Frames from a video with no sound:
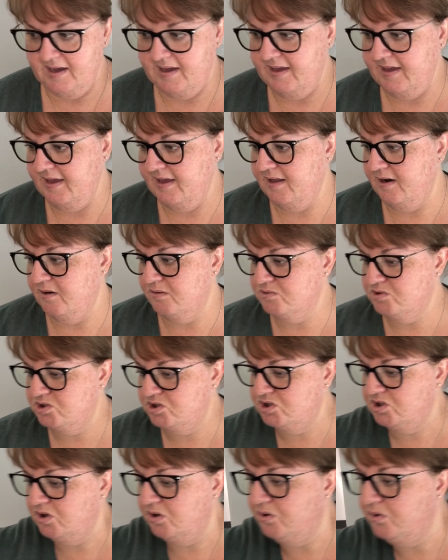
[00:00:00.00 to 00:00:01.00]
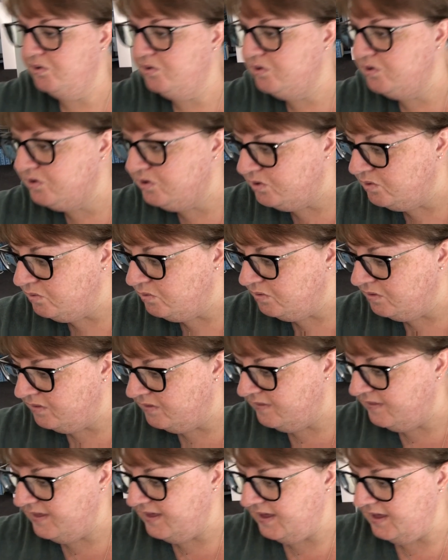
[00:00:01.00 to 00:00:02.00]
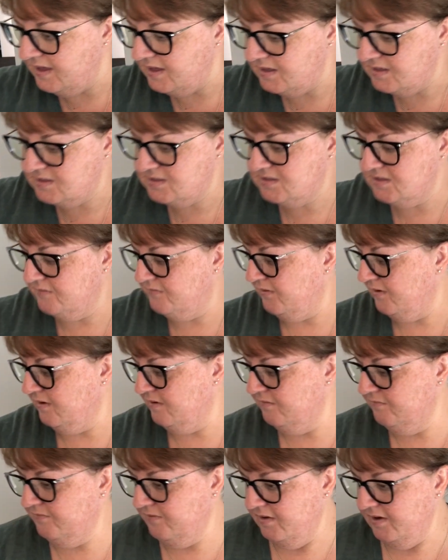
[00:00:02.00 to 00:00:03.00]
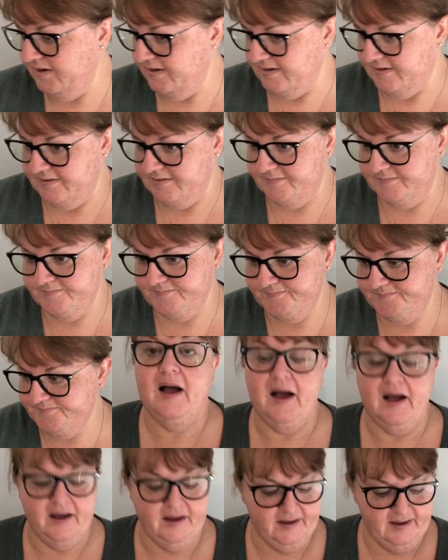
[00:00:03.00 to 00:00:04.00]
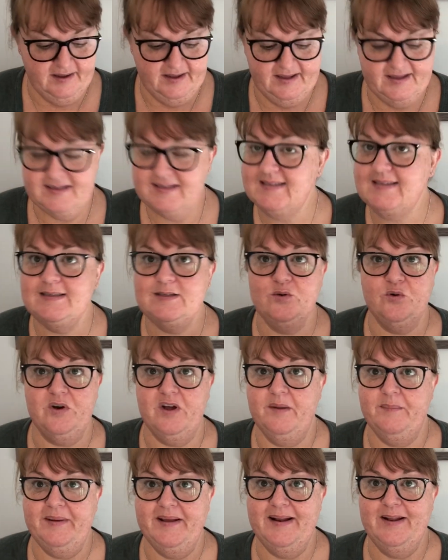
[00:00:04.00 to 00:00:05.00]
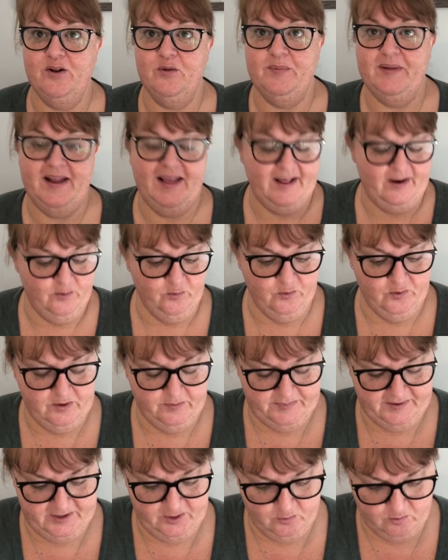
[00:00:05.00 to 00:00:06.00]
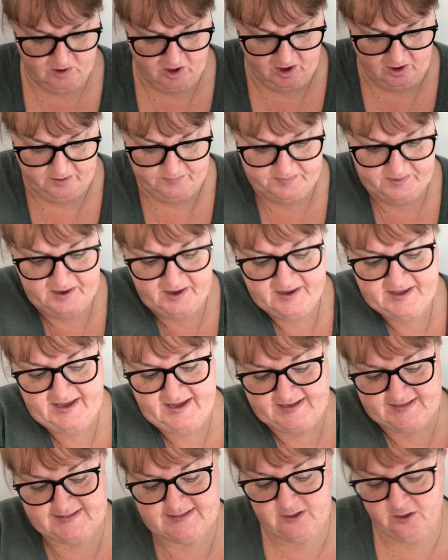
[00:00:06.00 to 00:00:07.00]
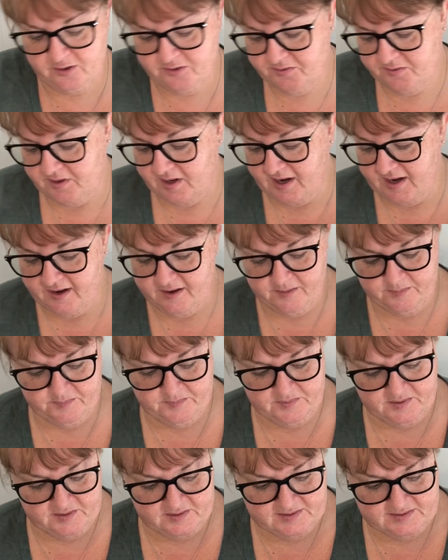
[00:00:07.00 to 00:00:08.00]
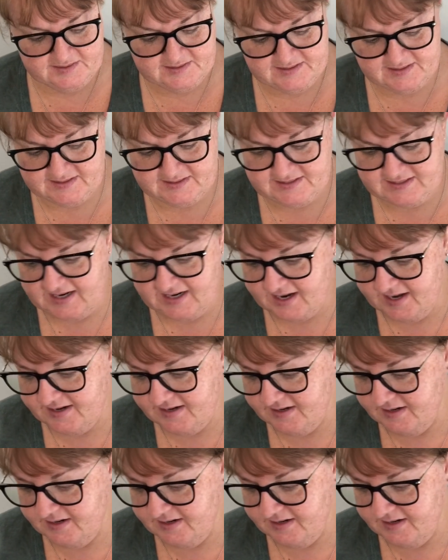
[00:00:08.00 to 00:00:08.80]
And I'll show you that if I can find it. This is all going to be a little bit out of order, but you'll cope. Okay, so start